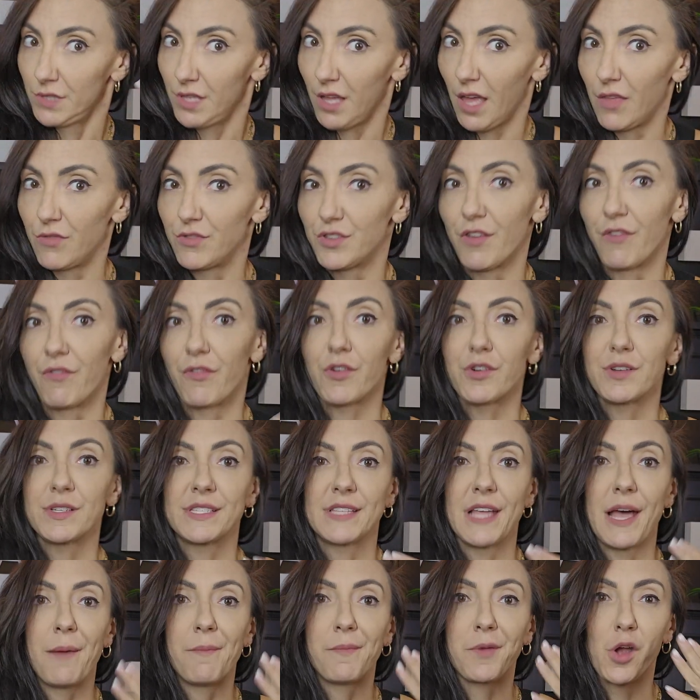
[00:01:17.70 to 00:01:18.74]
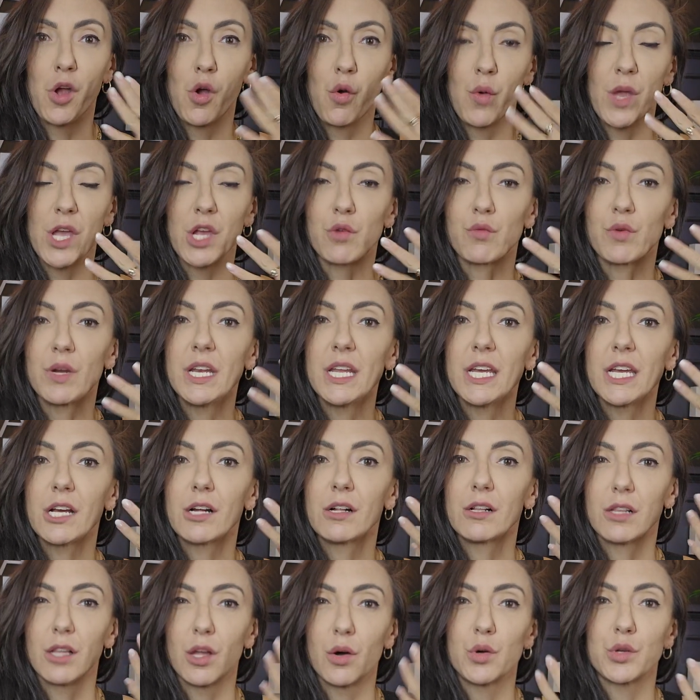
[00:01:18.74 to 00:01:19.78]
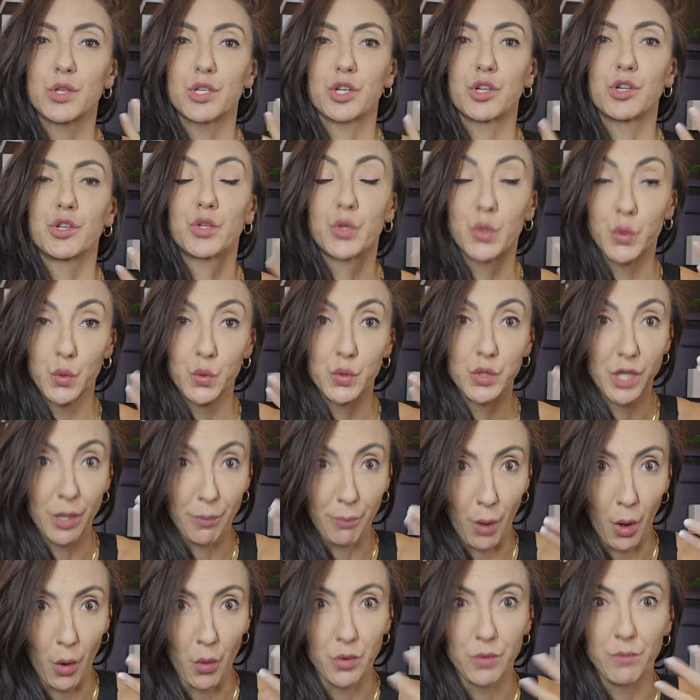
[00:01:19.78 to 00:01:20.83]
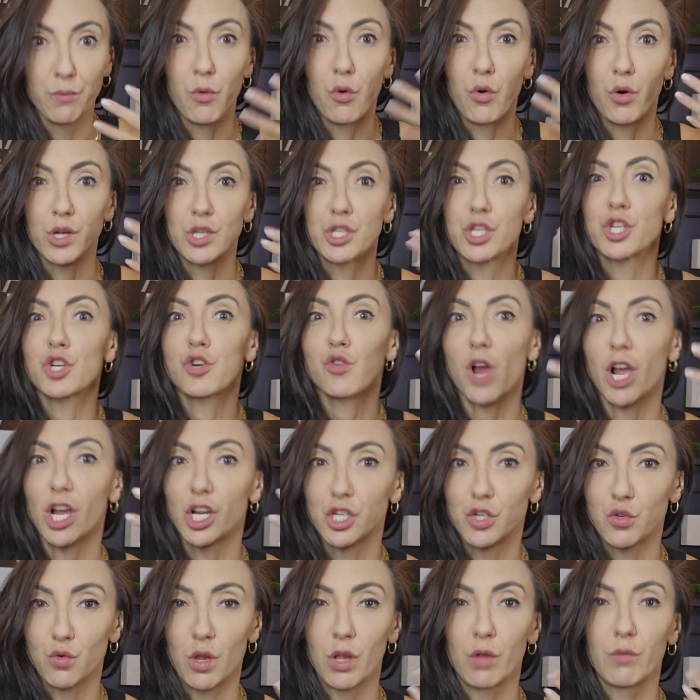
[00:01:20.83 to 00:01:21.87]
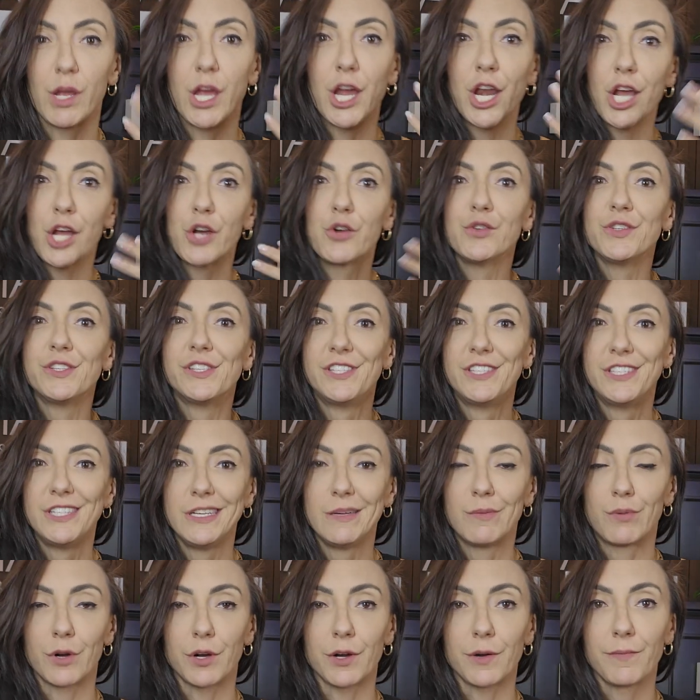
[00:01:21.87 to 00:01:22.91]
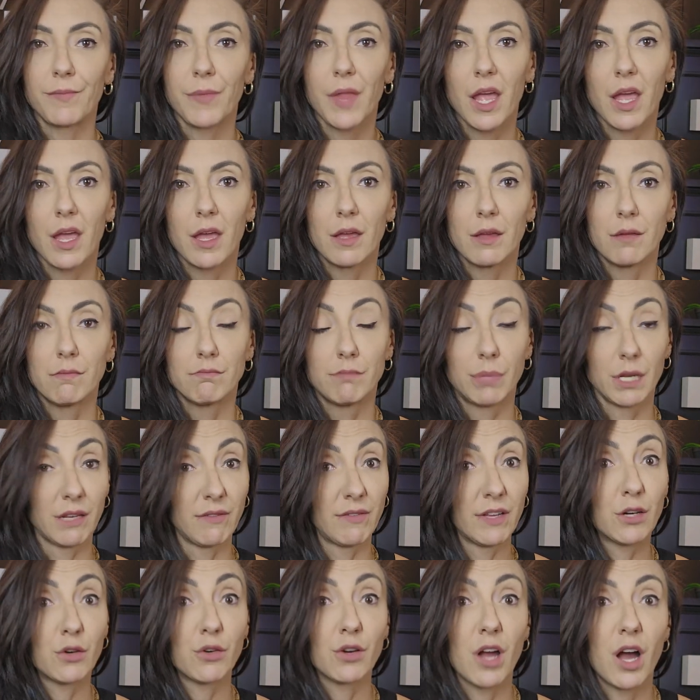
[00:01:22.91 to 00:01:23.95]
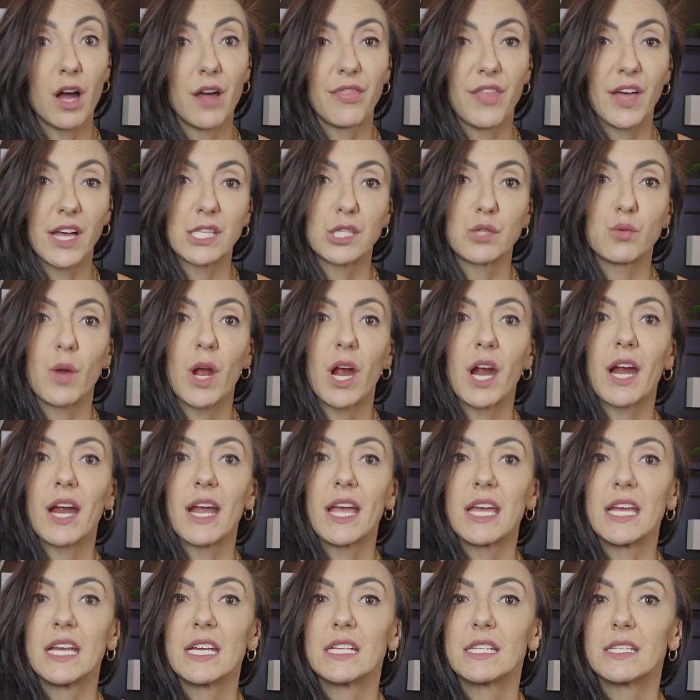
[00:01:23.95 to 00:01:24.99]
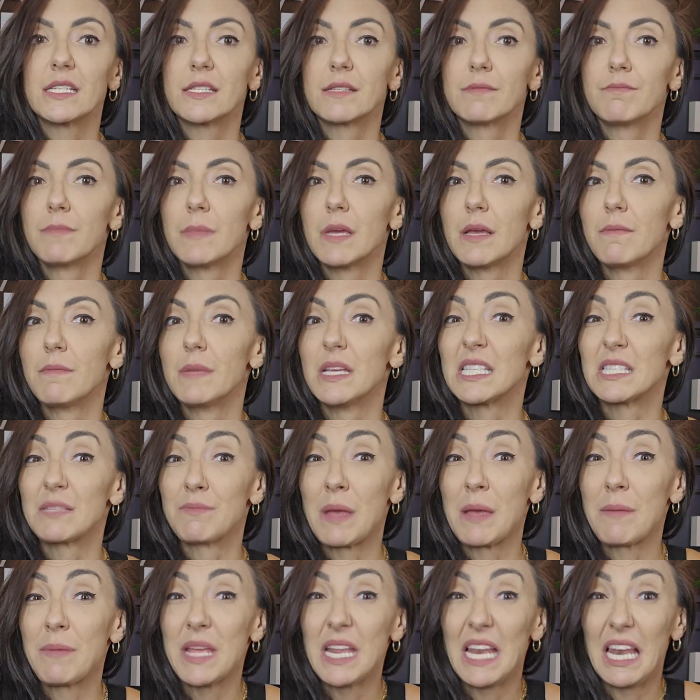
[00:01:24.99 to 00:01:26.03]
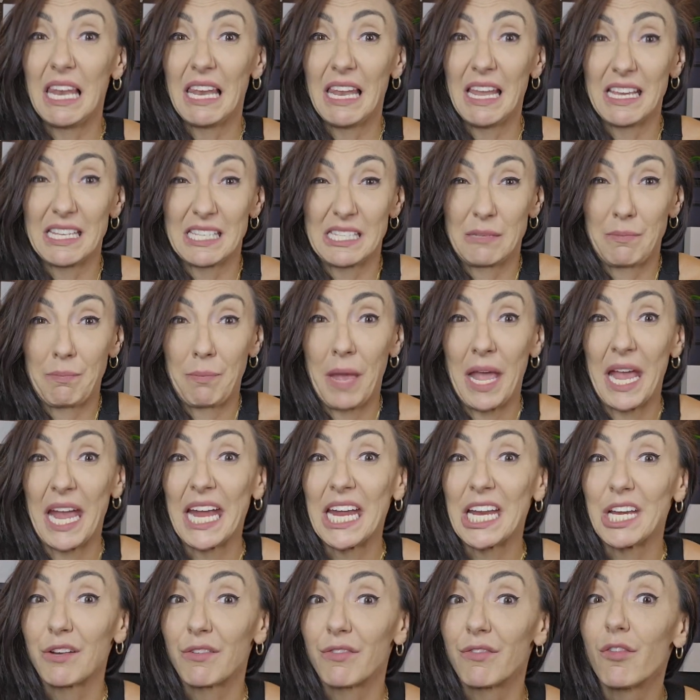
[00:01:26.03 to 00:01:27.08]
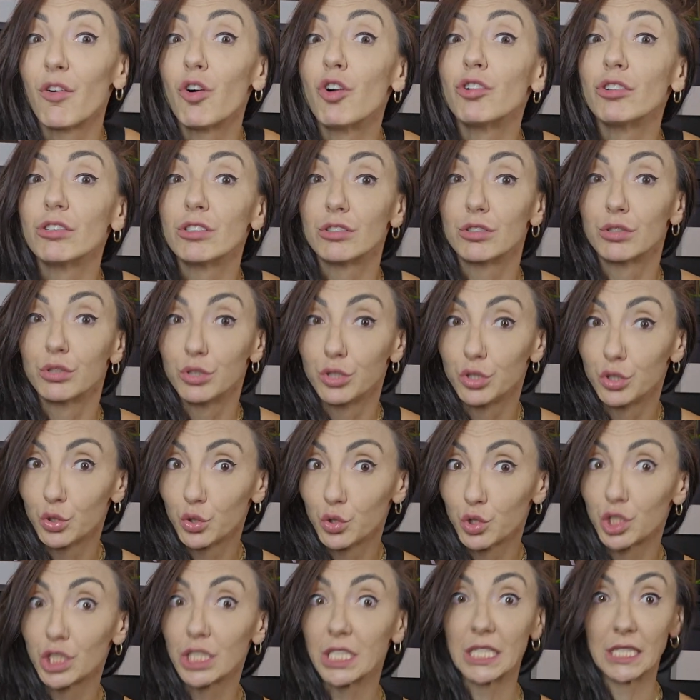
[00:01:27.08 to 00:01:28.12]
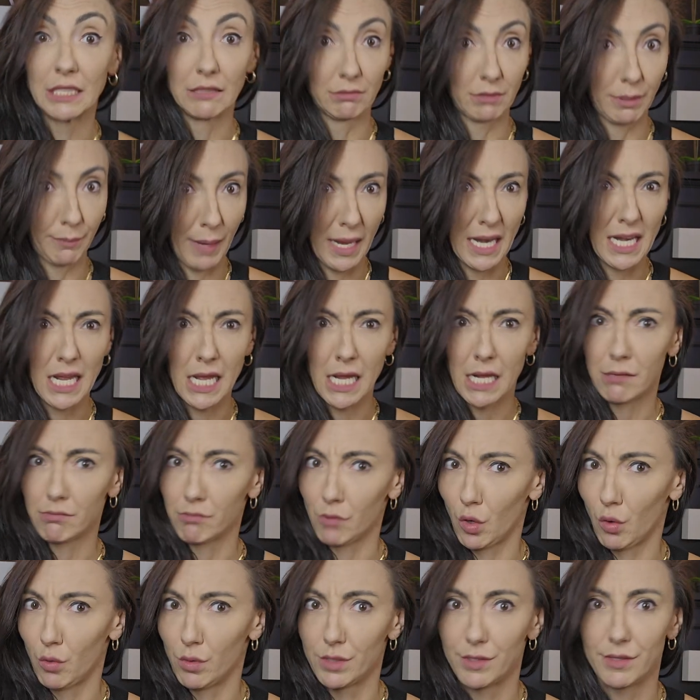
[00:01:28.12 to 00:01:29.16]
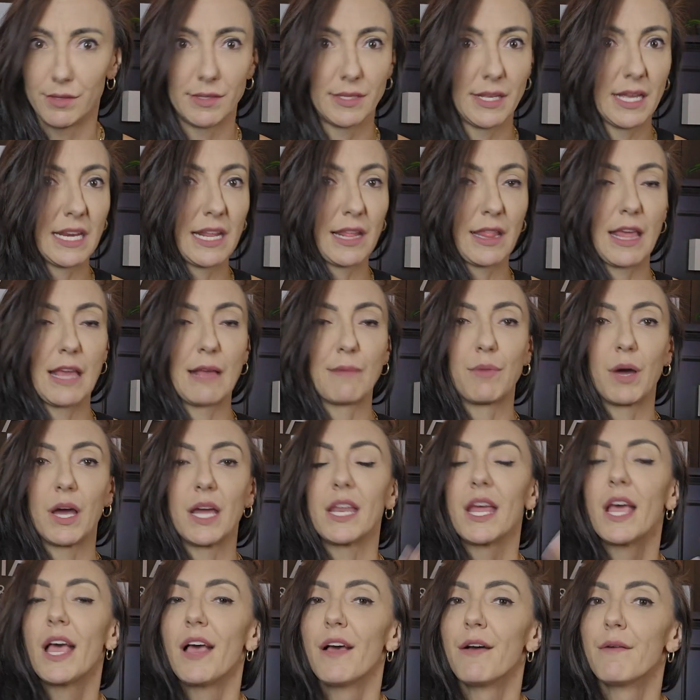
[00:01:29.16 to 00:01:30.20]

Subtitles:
as the first step, going really closer to the bone, more structural. We're gonna go deeper. Believe it or not, that's where it's maybe less painful, usually, depending, I don't want to say anything, but